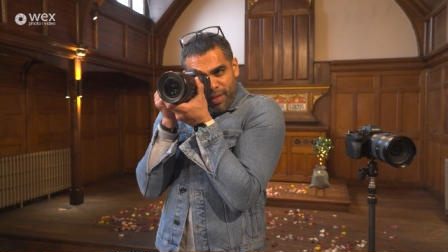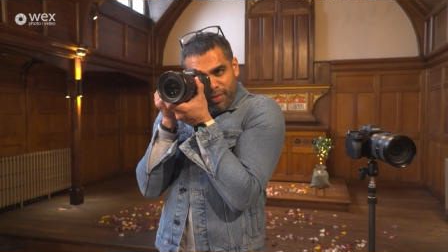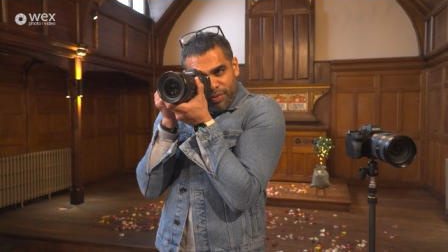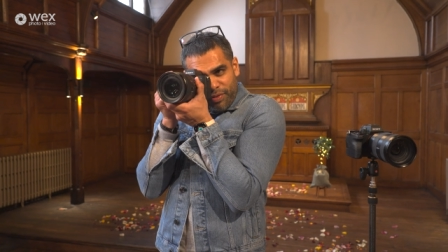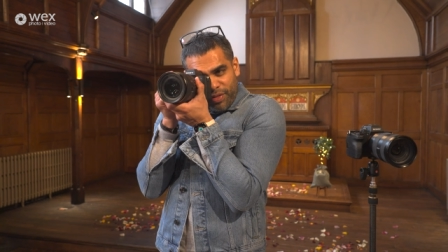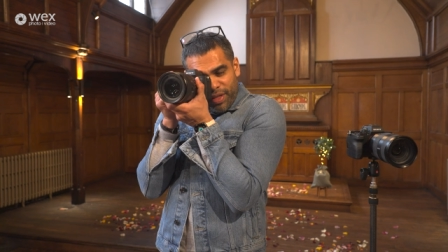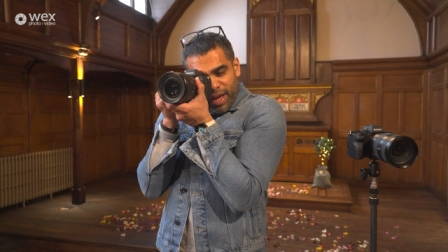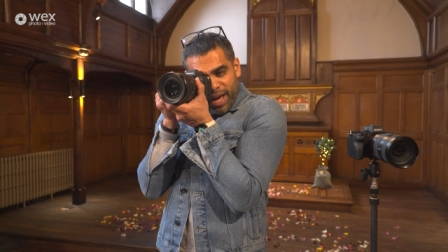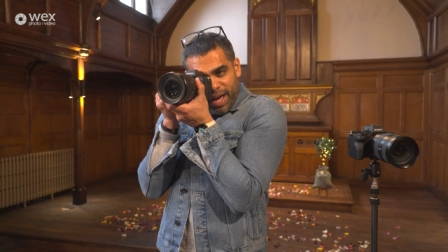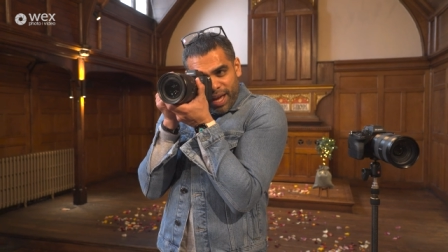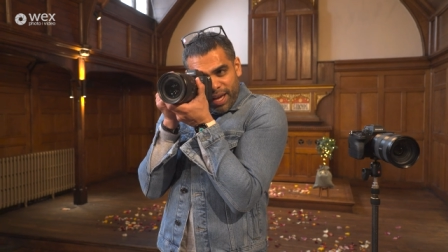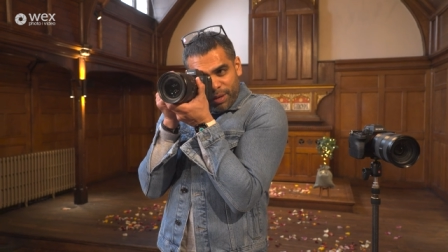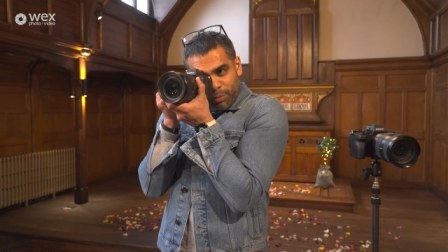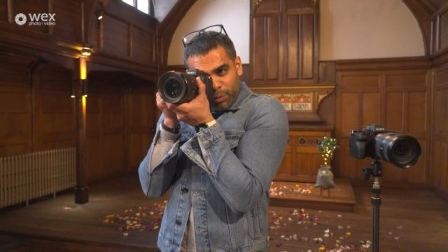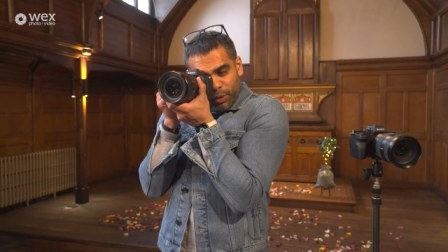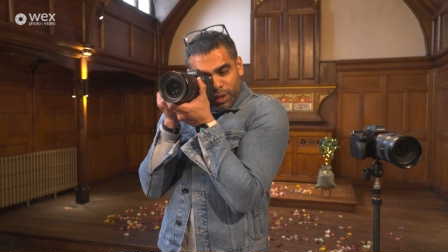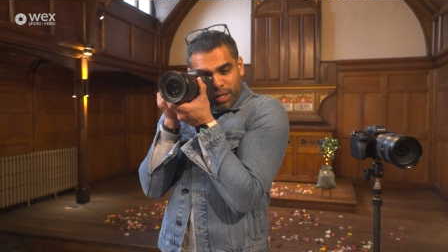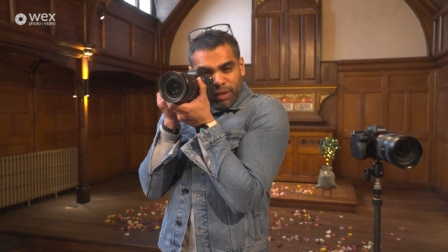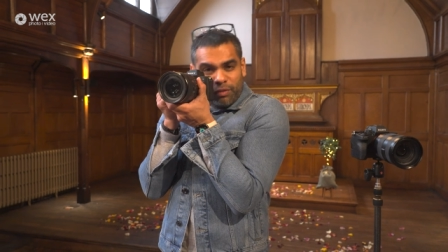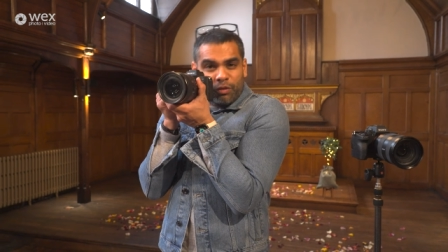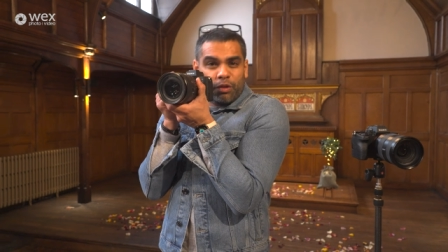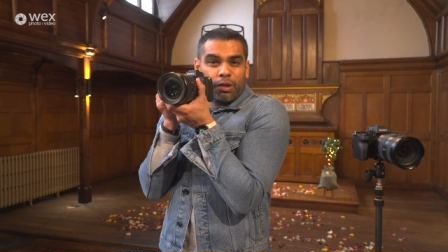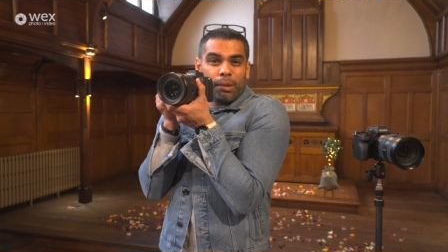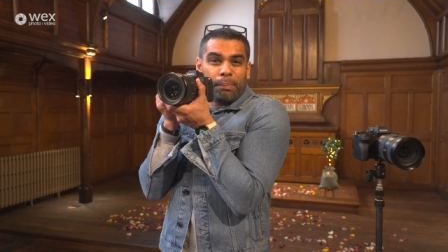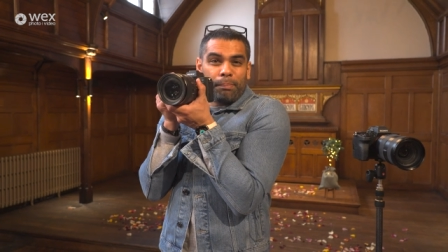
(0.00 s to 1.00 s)
and that will
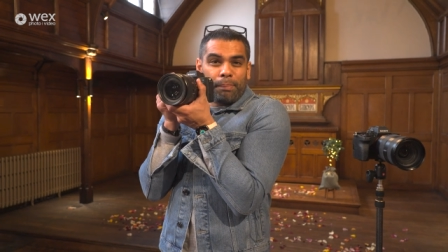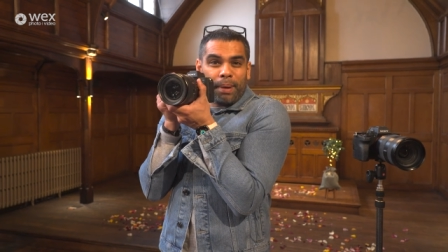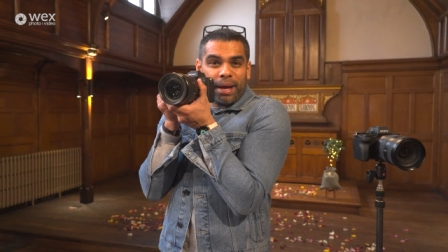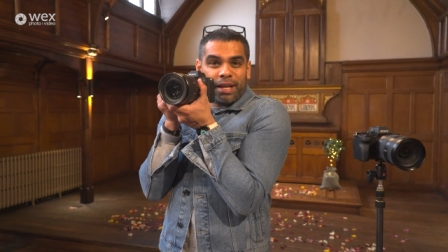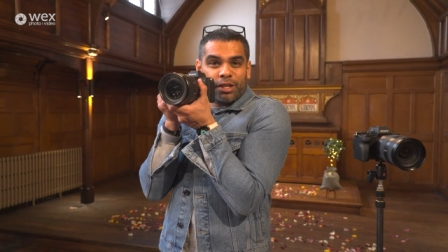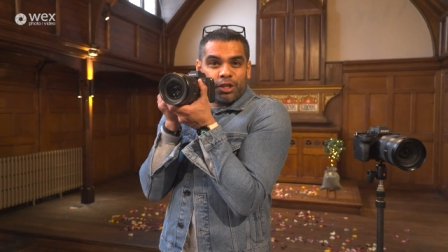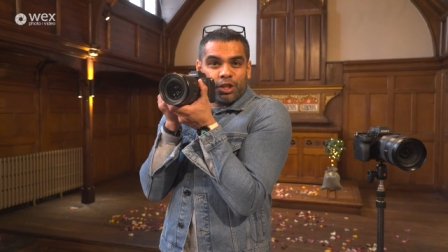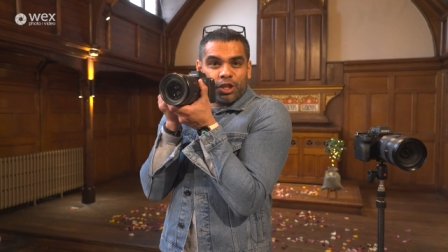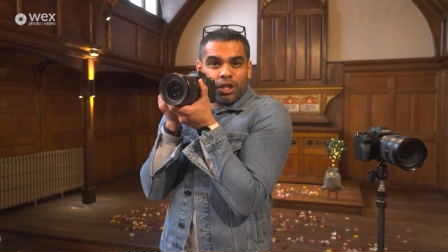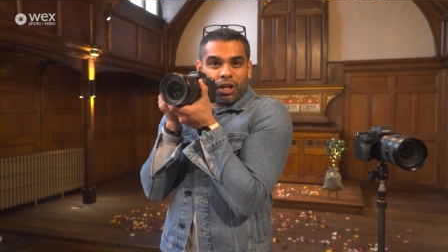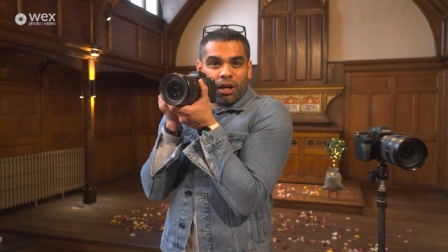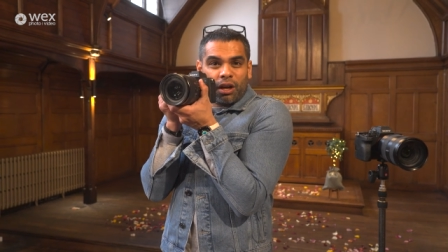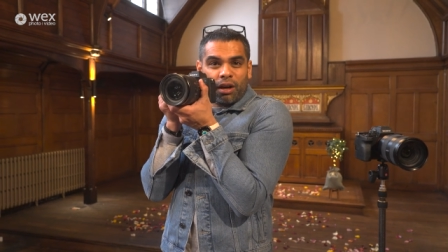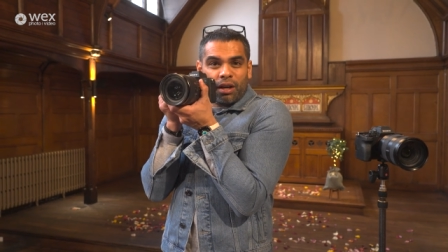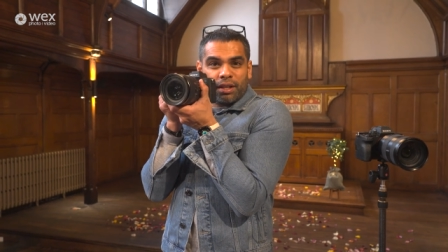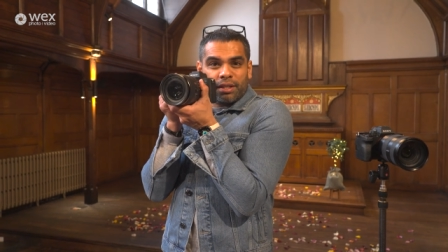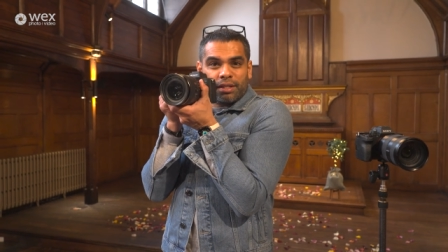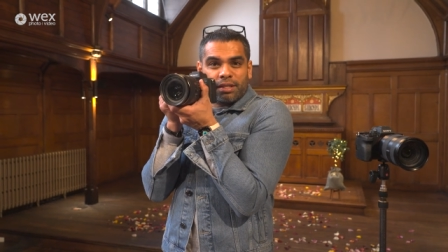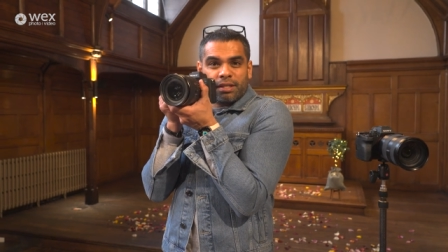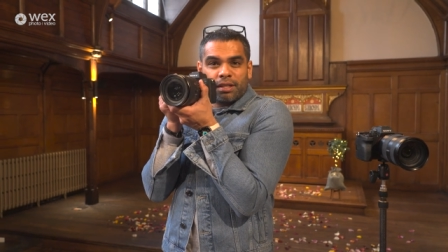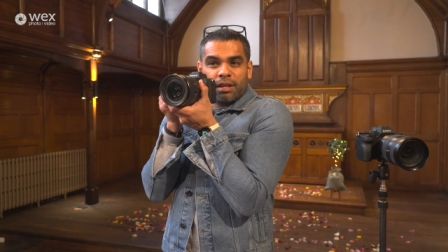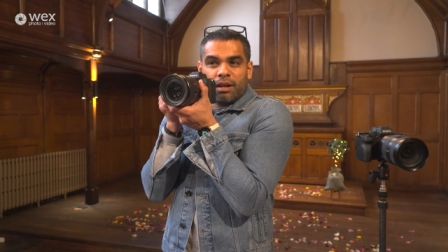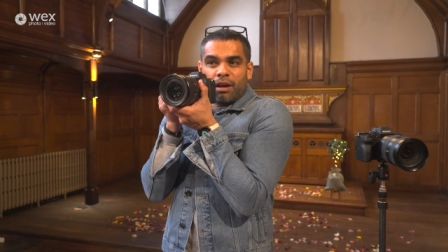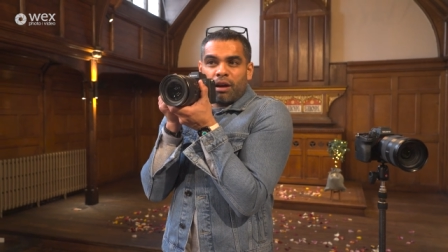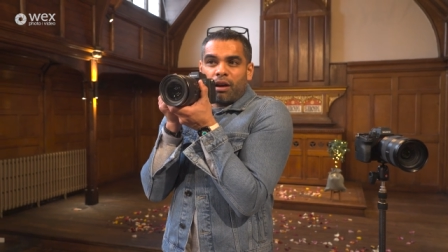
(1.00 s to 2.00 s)
give you the best
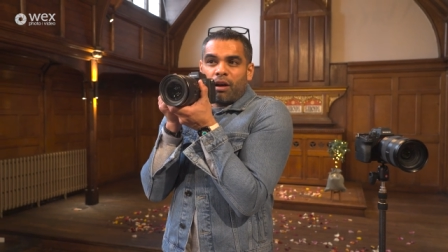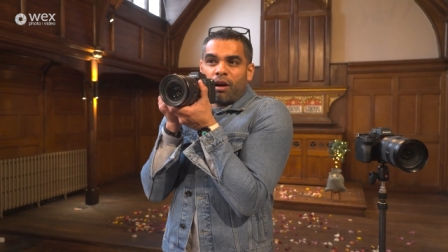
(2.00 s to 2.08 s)
chance